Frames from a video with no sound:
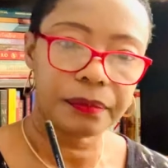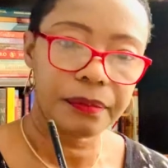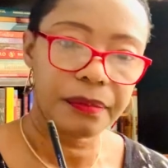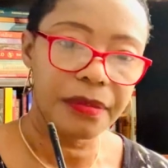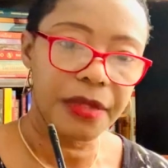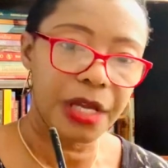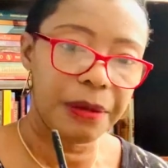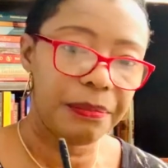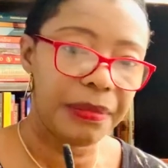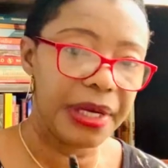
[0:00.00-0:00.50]

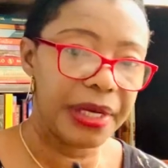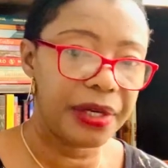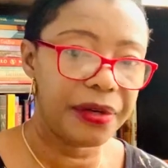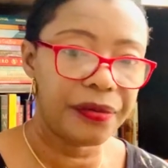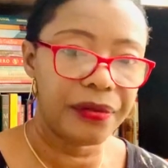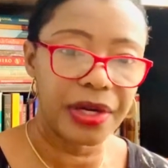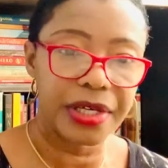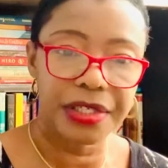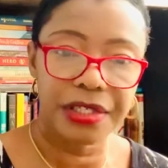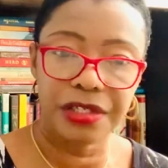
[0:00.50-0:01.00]
my
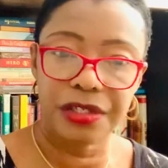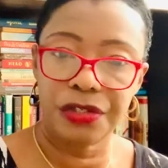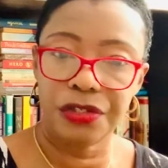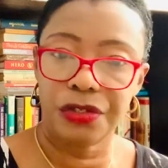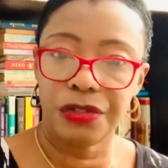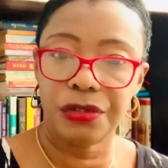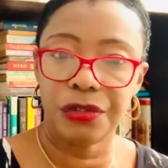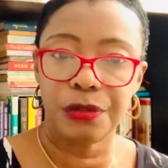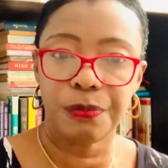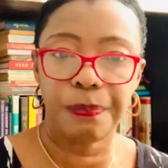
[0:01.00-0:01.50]

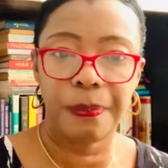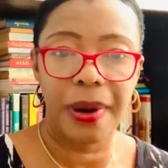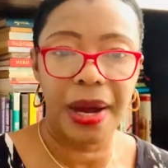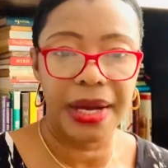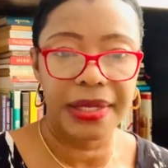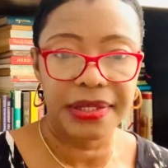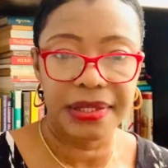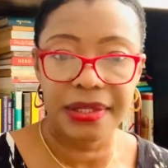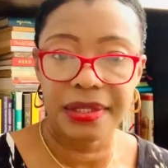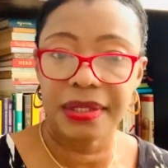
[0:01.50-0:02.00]
gratitude
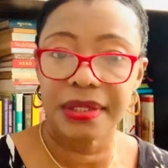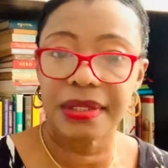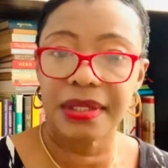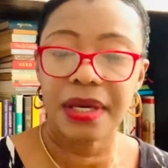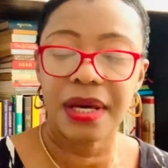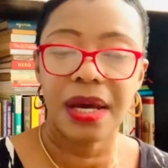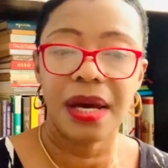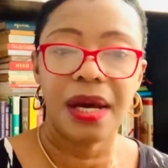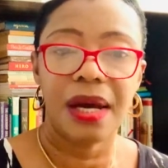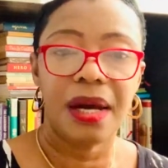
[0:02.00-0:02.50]
pattern,
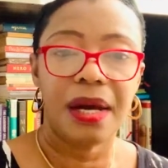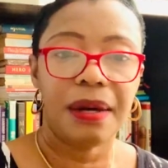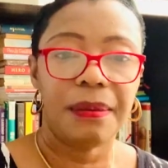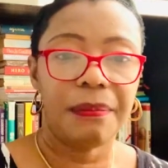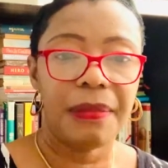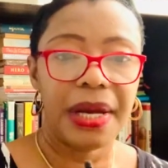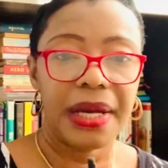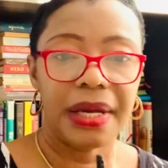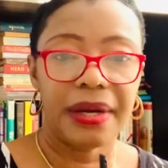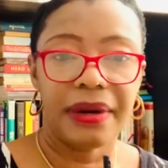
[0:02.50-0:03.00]

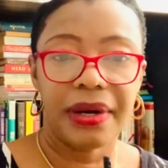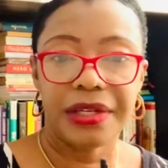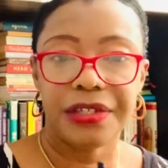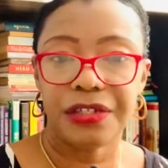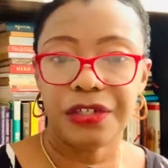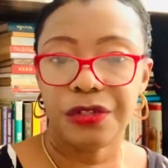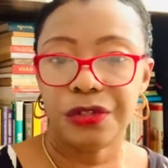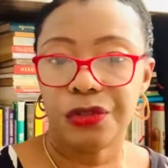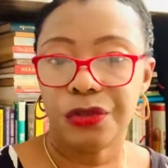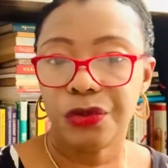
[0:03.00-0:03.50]
my
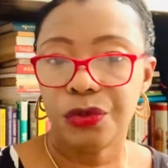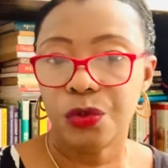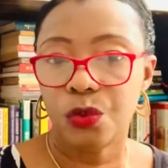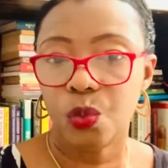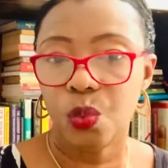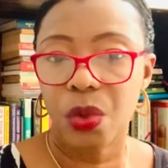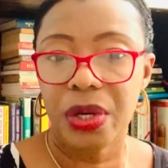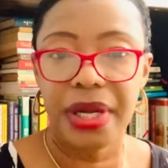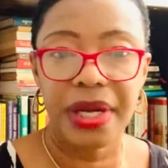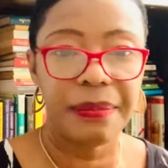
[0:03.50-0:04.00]

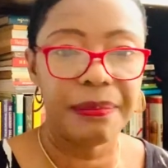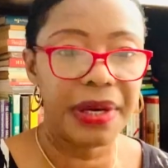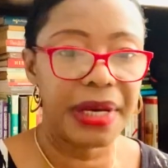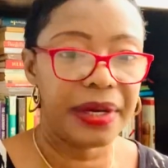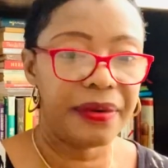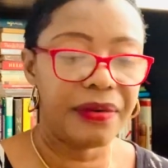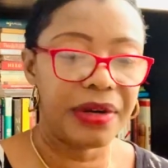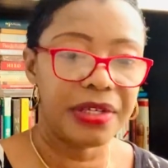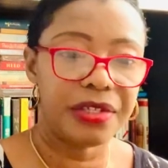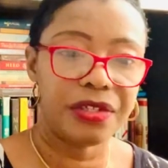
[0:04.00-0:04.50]
gratitude way, my
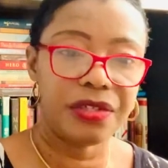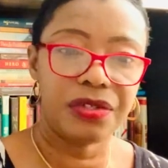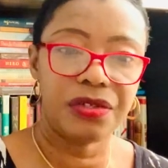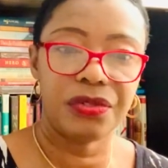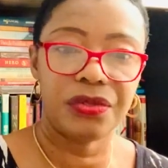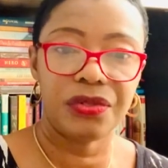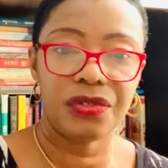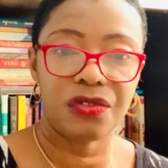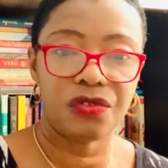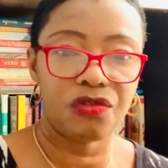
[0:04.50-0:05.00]

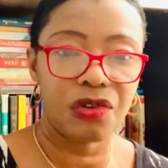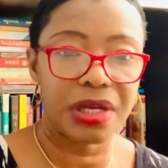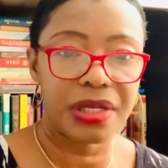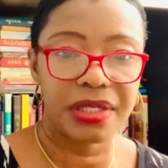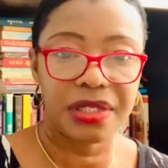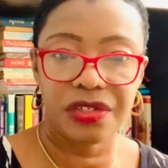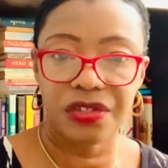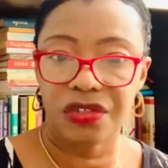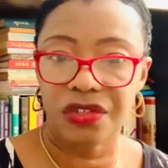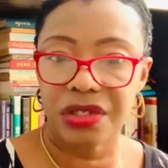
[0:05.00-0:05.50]
gratitude
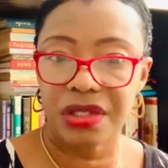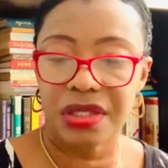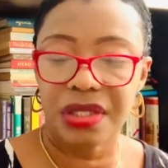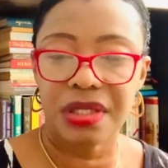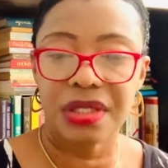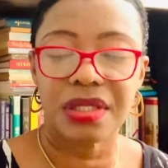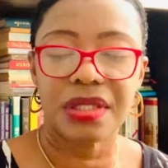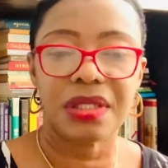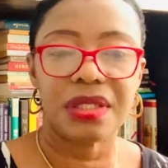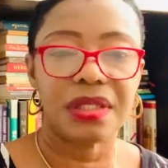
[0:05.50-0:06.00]

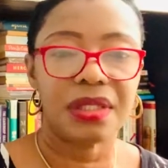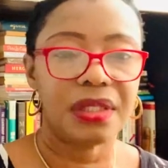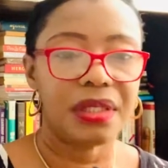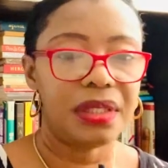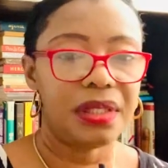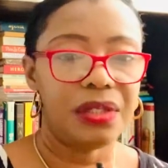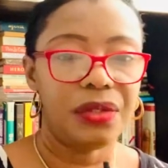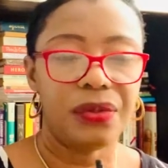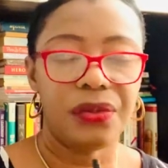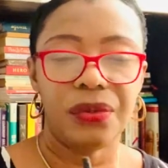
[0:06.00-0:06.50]
strategies.
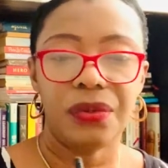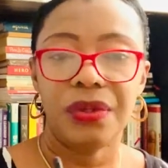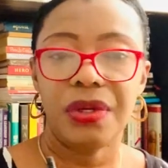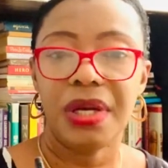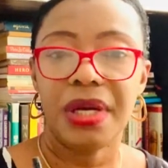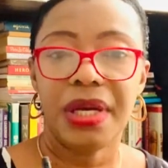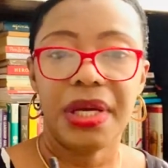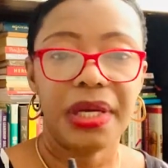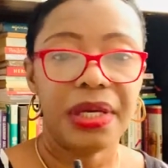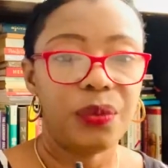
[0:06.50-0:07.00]

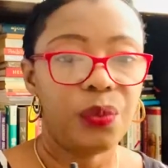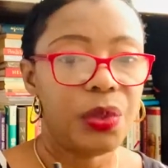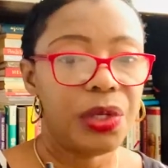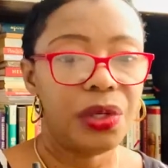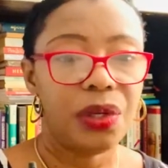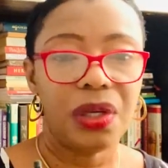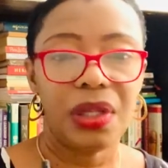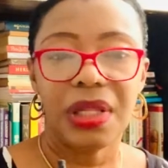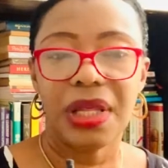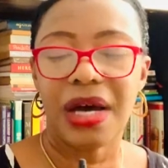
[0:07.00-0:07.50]
We
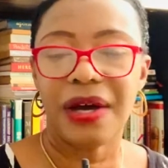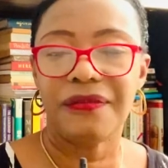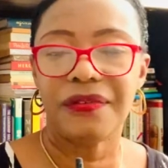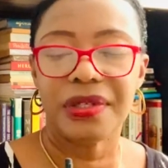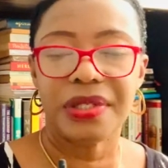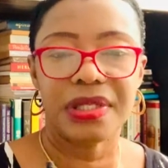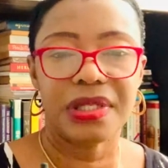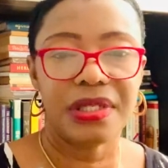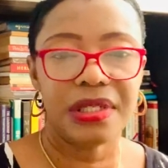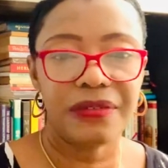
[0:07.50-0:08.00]
all have
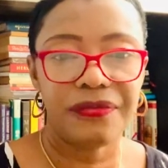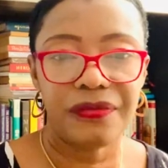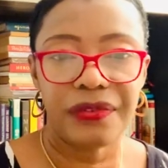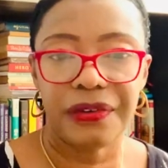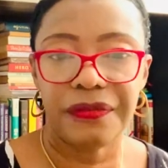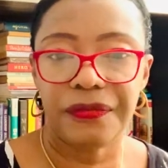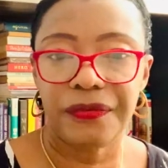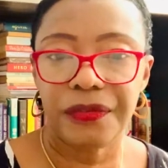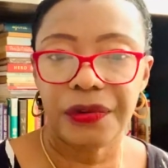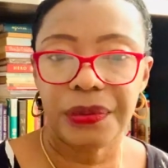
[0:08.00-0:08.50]
it in
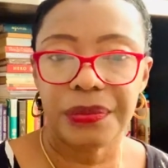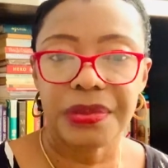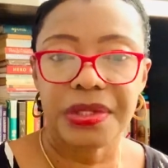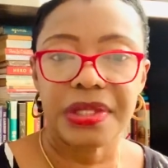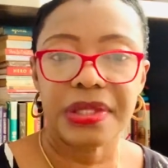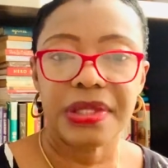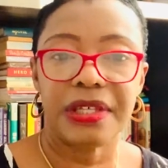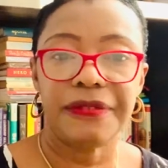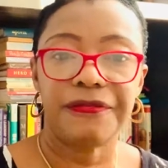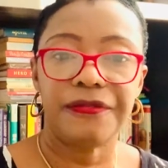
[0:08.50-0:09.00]
different forms,
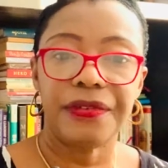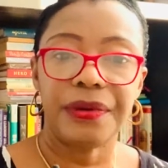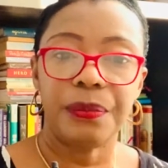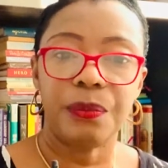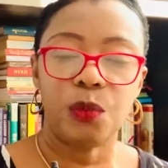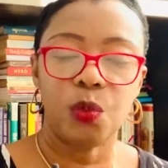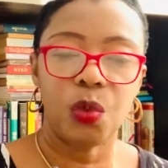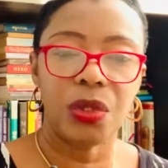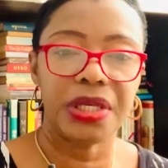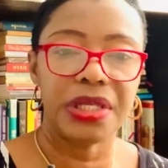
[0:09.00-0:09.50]
in
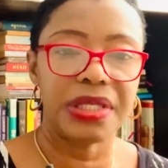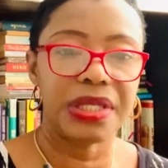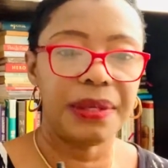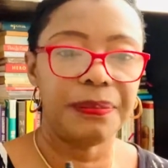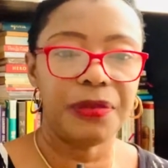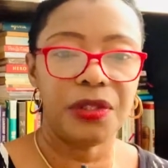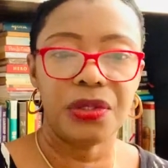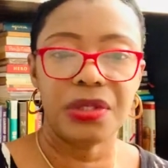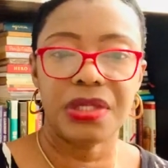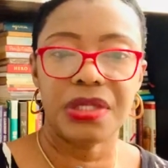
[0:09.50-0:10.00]
different ways.
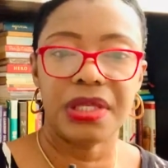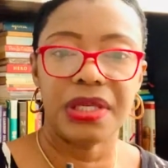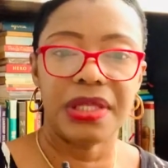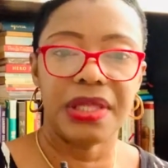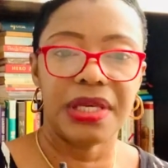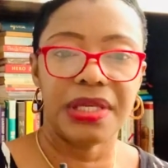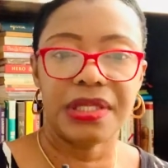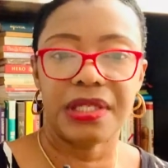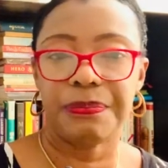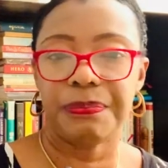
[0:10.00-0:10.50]
I'm not saying
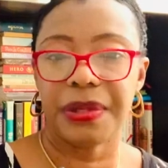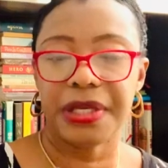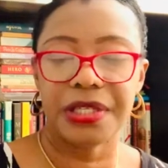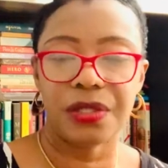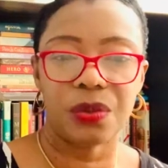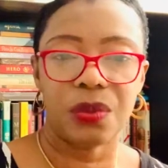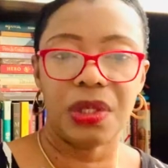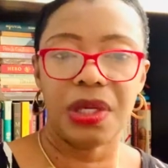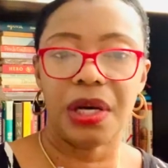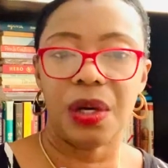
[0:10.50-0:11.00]
there's a
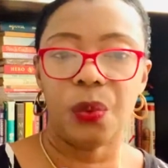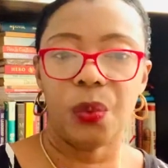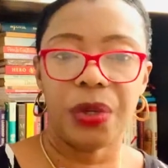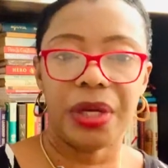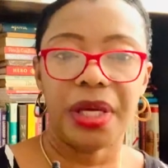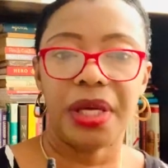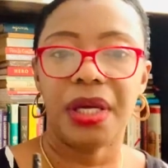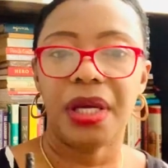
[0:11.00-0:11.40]
particular way,